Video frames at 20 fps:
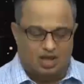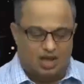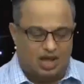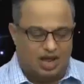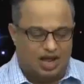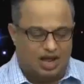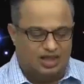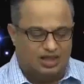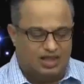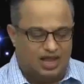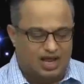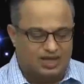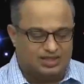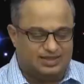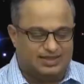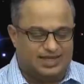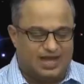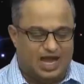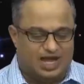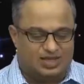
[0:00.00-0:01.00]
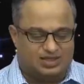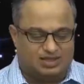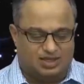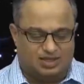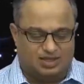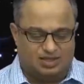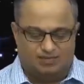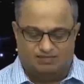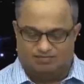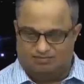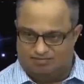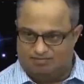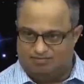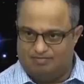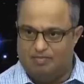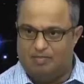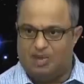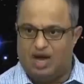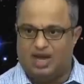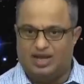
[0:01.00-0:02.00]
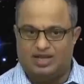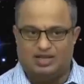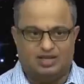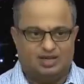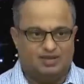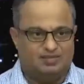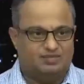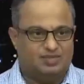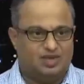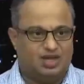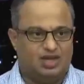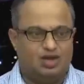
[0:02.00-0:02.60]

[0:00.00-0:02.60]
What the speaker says: and they are scattered by the,